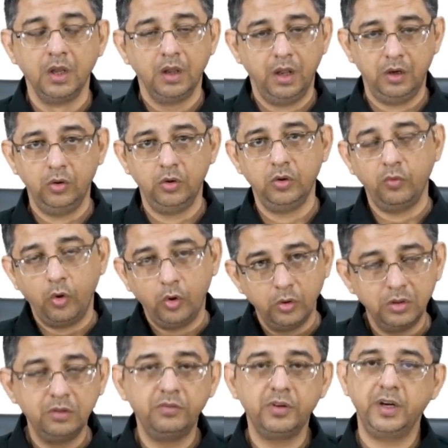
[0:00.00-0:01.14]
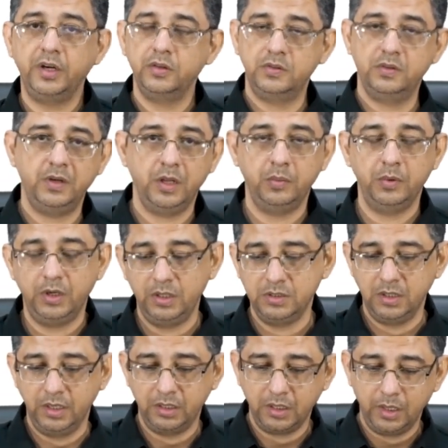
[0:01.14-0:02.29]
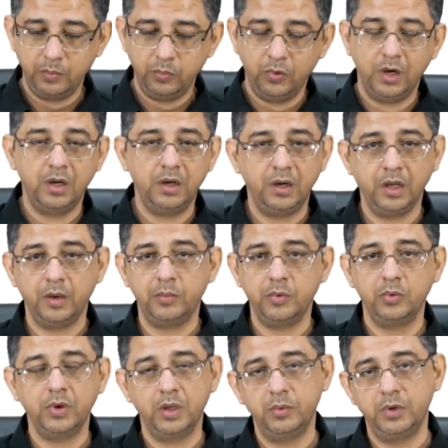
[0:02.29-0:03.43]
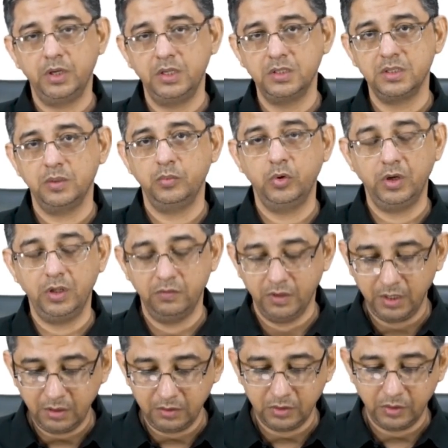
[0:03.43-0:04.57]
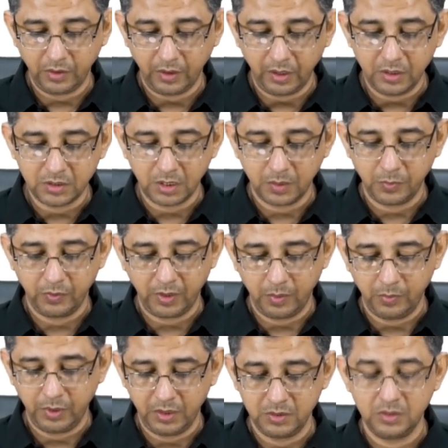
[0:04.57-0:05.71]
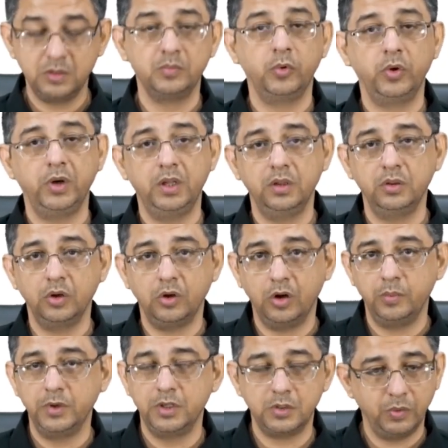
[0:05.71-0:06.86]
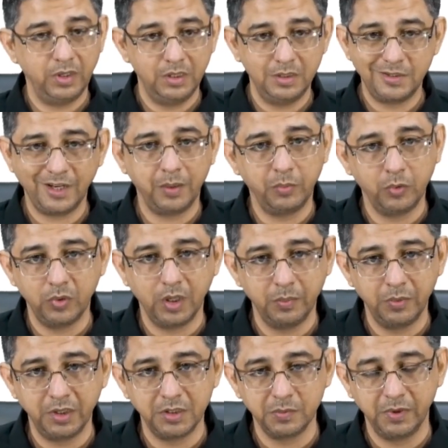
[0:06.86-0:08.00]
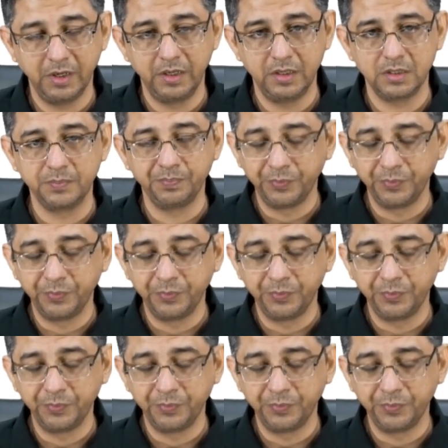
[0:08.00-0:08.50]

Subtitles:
And out of all the varieties of diabetes, like type 1, type 2 diabetes, MODY, the rarest type of diabetes is MODY, and the commonest one is type 2 diabetes mellitus.